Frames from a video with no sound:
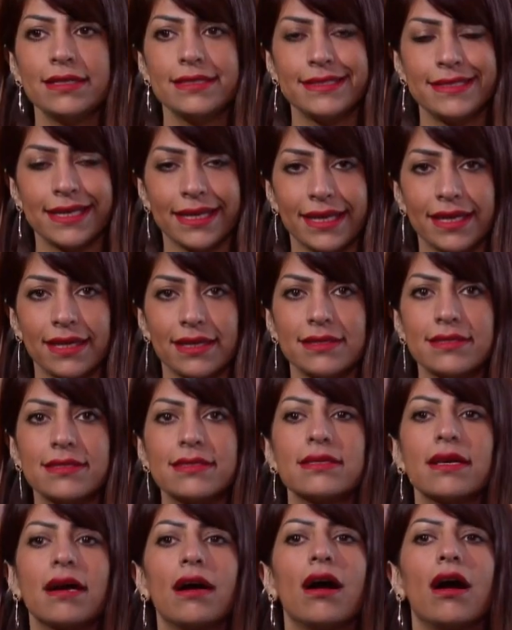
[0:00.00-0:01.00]

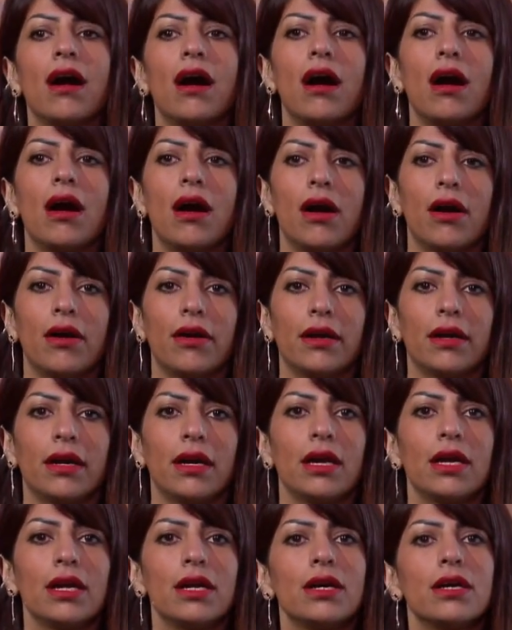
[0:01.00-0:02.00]
tickets are
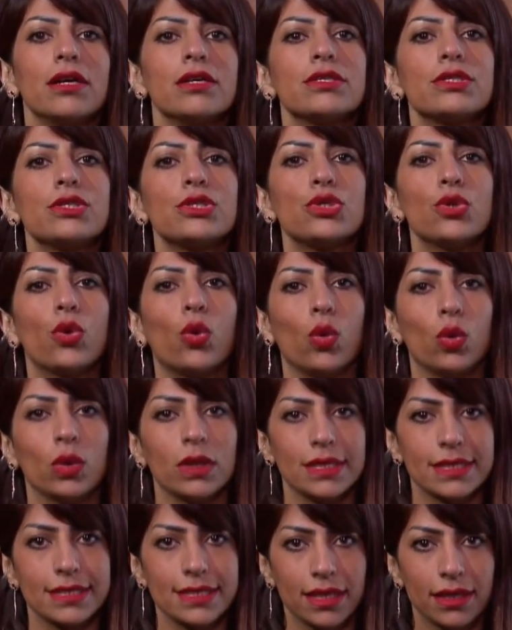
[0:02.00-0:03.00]

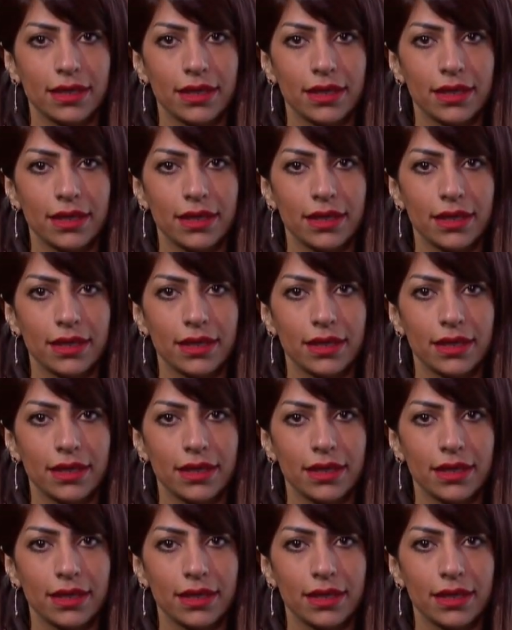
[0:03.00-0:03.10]
sold